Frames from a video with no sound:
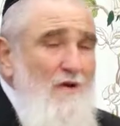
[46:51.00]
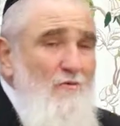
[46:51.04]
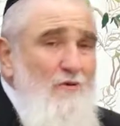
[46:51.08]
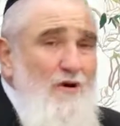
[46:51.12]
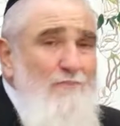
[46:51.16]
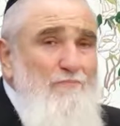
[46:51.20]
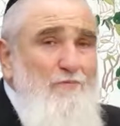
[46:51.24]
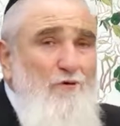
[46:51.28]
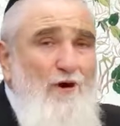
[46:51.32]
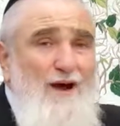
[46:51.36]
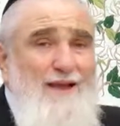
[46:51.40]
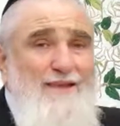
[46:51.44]
We
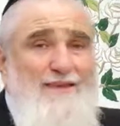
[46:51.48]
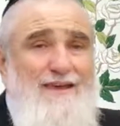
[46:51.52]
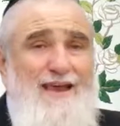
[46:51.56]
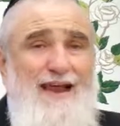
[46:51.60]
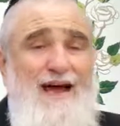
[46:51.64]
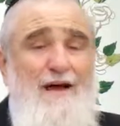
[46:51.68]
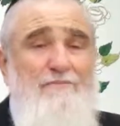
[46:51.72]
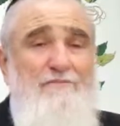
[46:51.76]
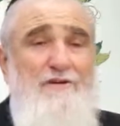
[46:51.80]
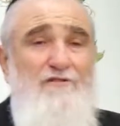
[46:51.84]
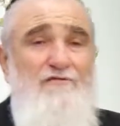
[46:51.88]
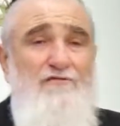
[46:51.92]
pointed
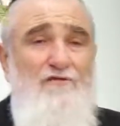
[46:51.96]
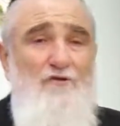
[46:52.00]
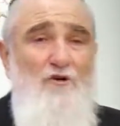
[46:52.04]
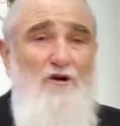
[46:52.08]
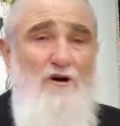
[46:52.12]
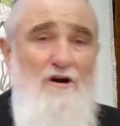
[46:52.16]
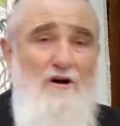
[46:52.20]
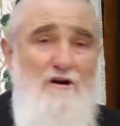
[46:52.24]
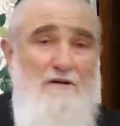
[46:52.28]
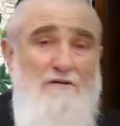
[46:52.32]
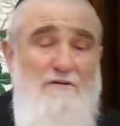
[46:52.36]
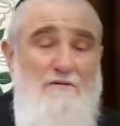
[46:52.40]
out
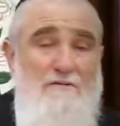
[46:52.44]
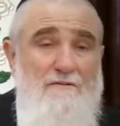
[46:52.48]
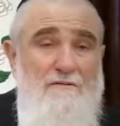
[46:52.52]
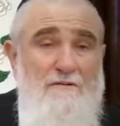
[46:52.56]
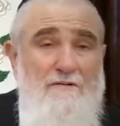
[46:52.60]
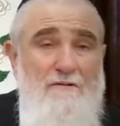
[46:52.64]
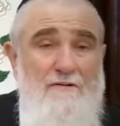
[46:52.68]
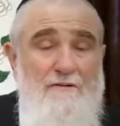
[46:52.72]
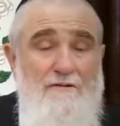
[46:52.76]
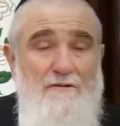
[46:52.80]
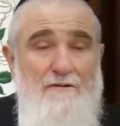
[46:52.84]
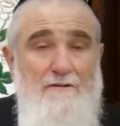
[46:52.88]
before
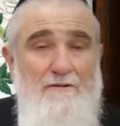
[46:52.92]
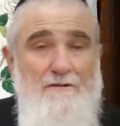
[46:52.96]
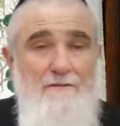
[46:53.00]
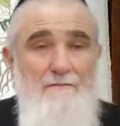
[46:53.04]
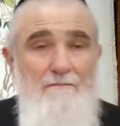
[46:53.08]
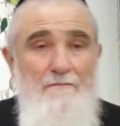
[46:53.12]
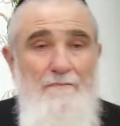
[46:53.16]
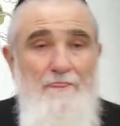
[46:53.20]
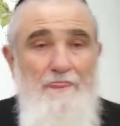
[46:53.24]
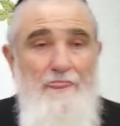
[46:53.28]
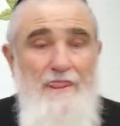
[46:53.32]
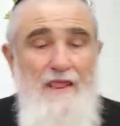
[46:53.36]

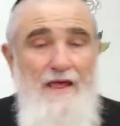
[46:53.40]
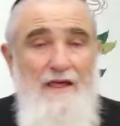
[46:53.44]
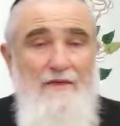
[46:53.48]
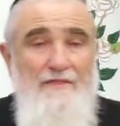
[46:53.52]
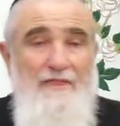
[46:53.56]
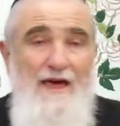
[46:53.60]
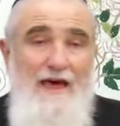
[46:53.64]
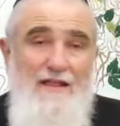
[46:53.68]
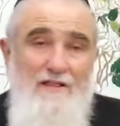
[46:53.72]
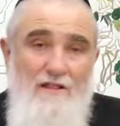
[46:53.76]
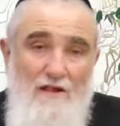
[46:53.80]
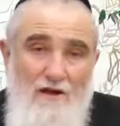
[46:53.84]

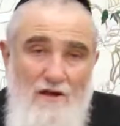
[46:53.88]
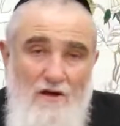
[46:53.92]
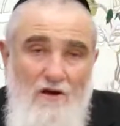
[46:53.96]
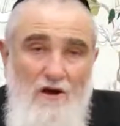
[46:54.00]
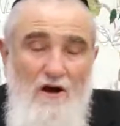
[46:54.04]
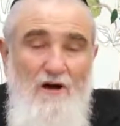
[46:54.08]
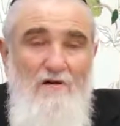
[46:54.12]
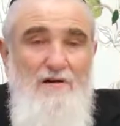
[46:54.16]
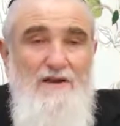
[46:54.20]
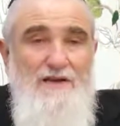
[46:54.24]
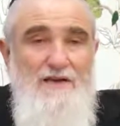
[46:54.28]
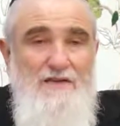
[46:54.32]
that
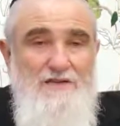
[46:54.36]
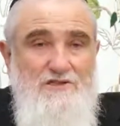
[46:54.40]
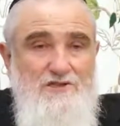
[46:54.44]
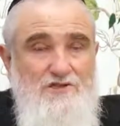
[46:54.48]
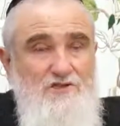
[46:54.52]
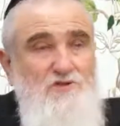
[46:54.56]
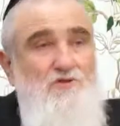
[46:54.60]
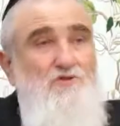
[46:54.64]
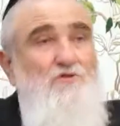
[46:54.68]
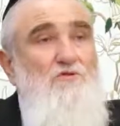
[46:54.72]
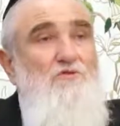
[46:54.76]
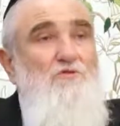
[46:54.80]
Lechora, there's
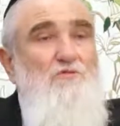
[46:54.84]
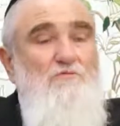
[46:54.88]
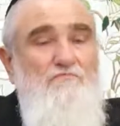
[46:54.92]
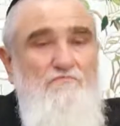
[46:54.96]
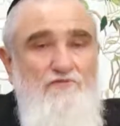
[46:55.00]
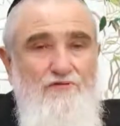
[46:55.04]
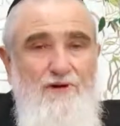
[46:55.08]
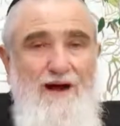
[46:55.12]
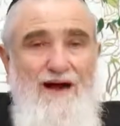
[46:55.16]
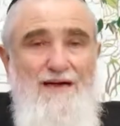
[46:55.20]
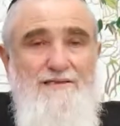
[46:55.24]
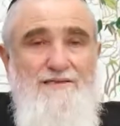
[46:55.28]
two
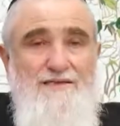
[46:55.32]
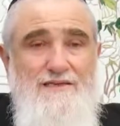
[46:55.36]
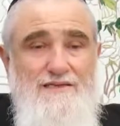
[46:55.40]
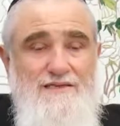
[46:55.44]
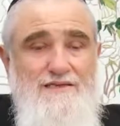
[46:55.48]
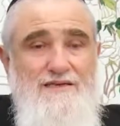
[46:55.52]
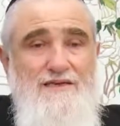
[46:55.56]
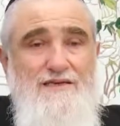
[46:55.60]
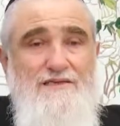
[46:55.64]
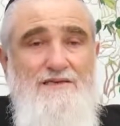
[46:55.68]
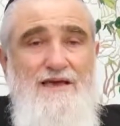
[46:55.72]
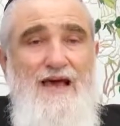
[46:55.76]

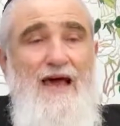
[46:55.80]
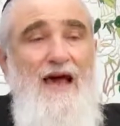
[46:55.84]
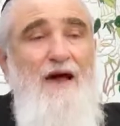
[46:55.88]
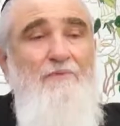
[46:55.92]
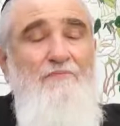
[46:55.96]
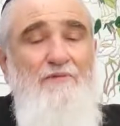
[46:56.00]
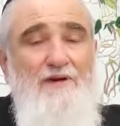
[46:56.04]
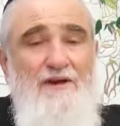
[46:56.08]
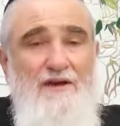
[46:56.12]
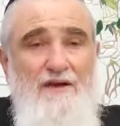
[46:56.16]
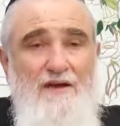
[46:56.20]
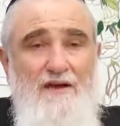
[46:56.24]
processes
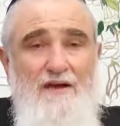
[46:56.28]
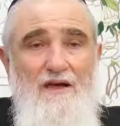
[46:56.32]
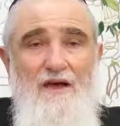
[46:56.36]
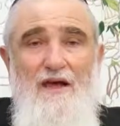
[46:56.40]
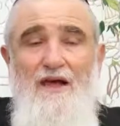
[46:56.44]
happening.